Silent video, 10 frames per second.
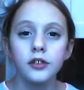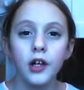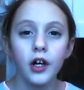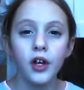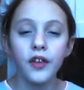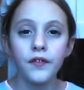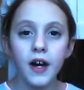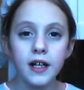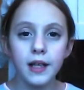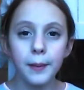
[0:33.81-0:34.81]
So the
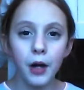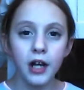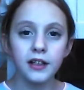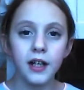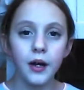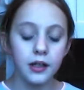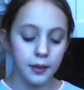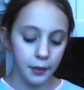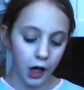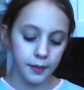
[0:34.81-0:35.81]
first thing I'm going to do
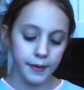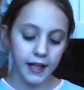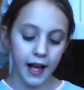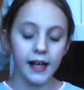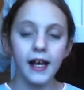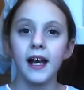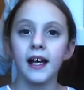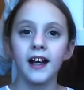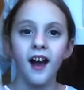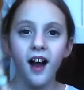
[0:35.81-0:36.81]
is I'm going to be
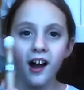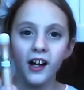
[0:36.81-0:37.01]
taking